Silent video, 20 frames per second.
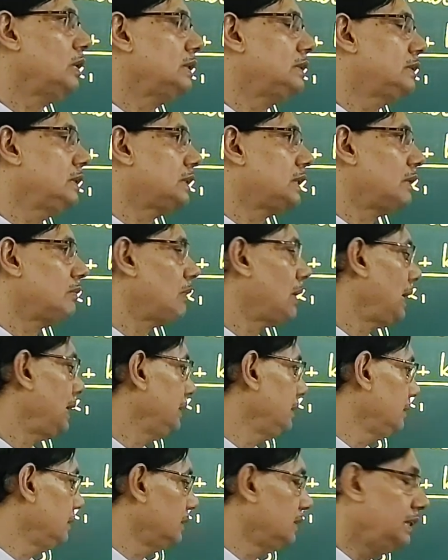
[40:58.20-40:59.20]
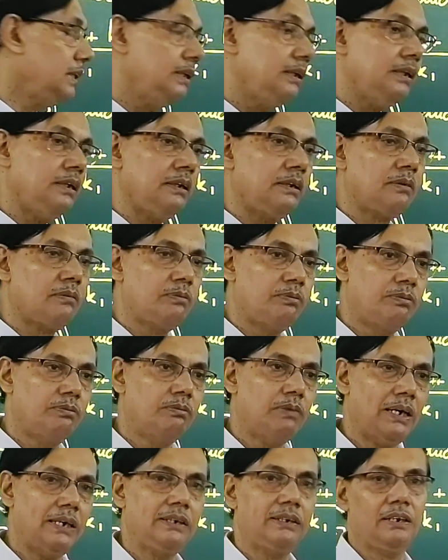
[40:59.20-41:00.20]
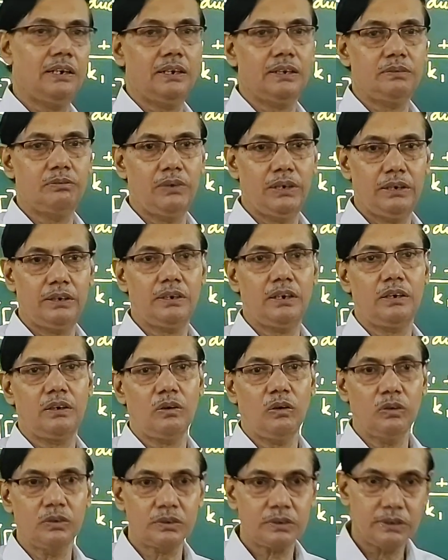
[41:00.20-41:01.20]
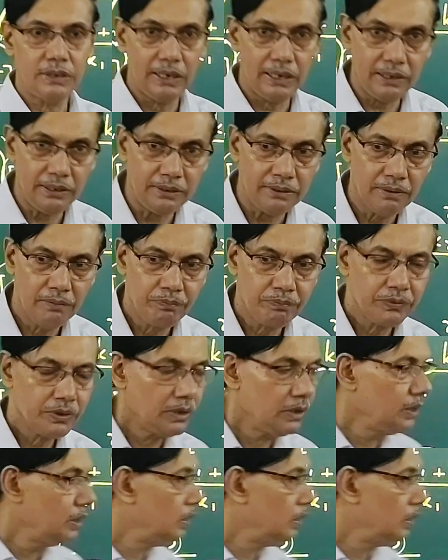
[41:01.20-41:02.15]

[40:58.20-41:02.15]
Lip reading: we always determine the Michaelis-Menten constant